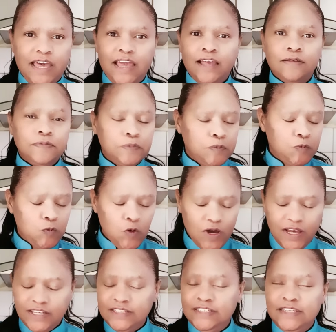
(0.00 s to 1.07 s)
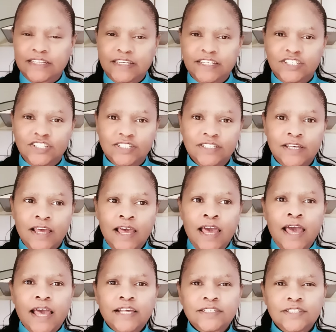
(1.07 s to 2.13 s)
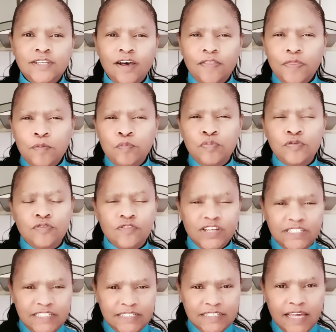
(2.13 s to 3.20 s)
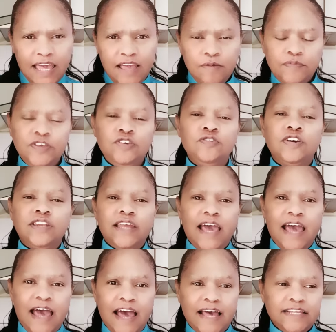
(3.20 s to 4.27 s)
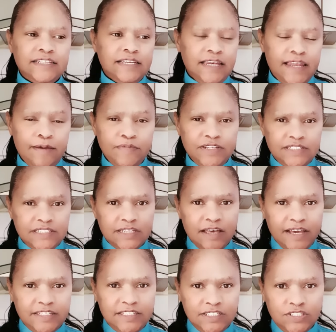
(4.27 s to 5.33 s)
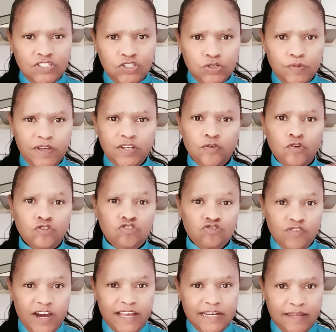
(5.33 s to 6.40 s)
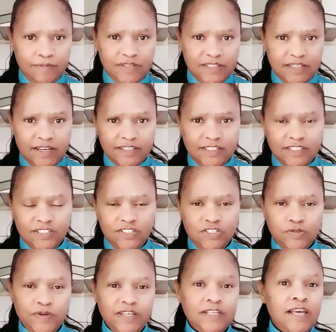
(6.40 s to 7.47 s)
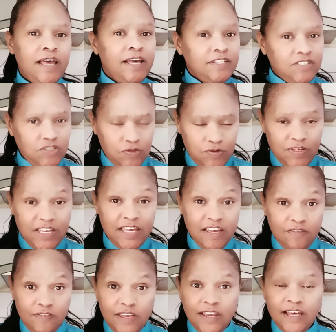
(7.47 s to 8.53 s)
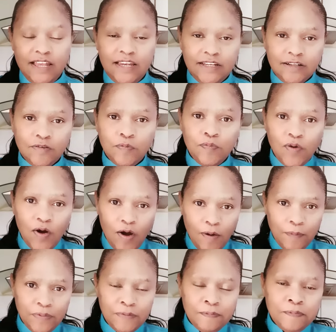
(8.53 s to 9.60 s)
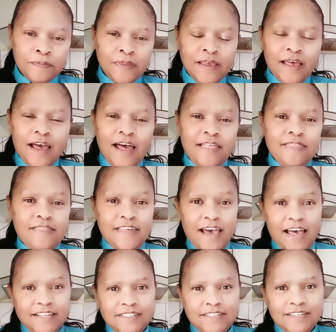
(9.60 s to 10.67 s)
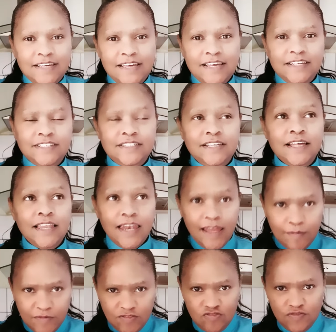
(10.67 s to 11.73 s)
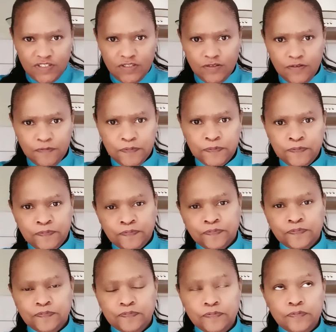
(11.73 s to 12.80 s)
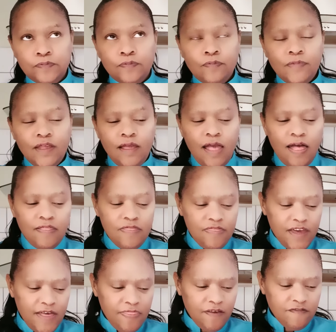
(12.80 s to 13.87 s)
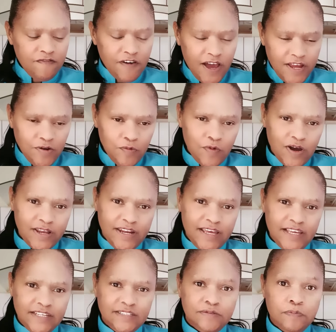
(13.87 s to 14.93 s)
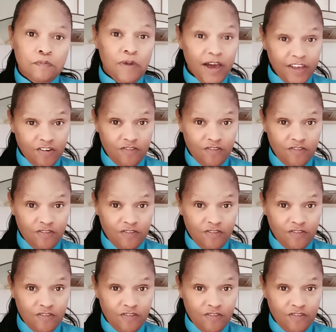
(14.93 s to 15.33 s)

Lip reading: cake, it's delicious. It's not the prettiest cake, but you can add lemon slices to it or dried lemon slices to it to give it a little pop. And that is lemon drizzle. Then the final one is my